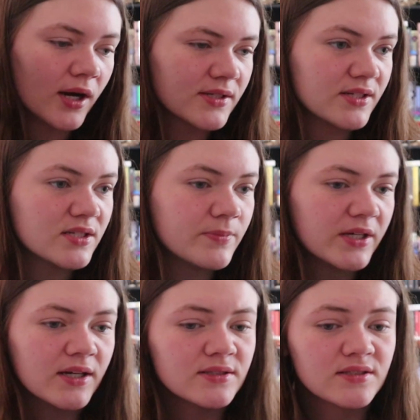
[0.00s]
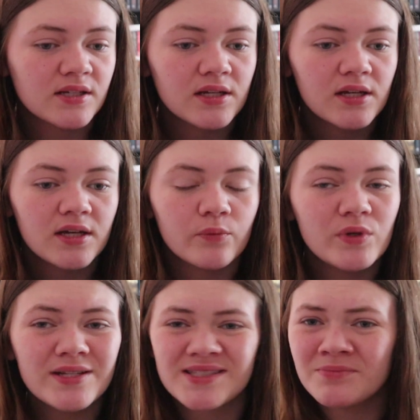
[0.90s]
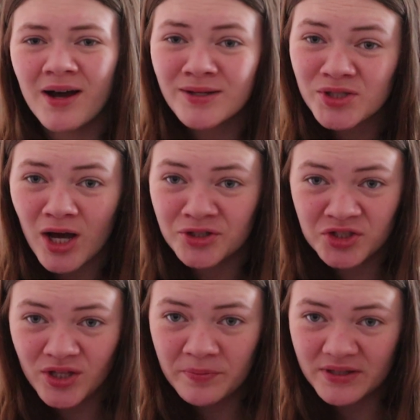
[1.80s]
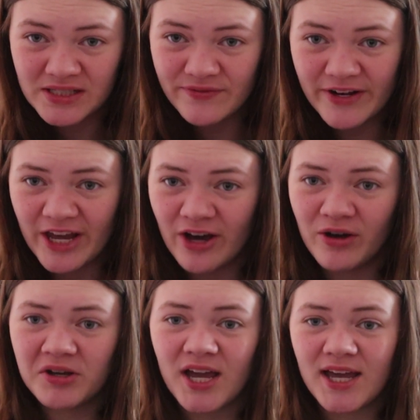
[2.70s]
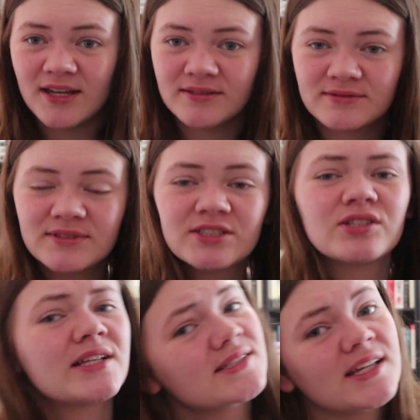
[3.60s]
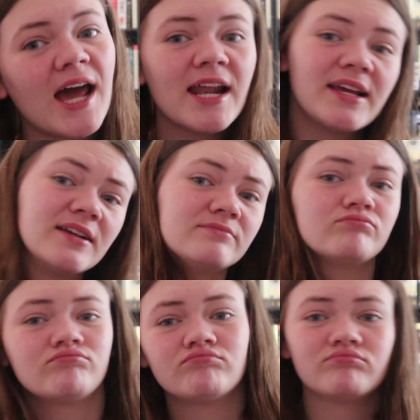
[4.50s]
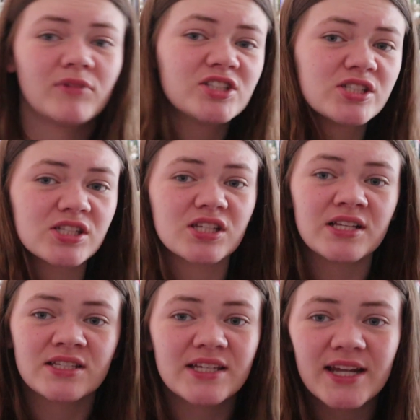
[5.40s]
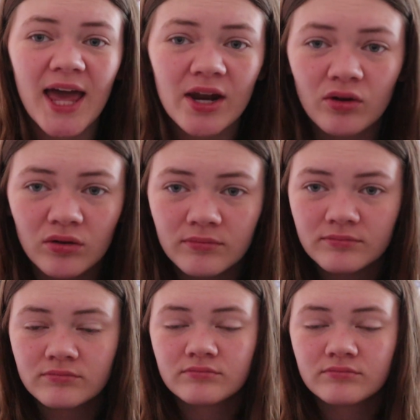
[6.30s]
process because we need some montages up in this video, okay? So let's get at it. Let's skedaddle.